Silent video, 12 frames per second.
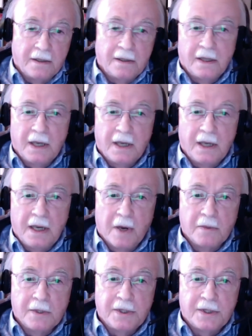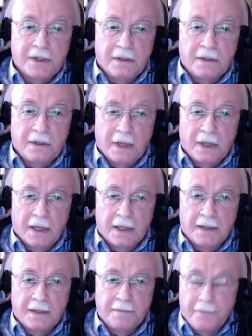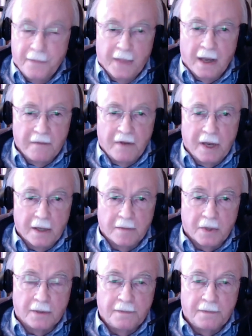the imam was um, available?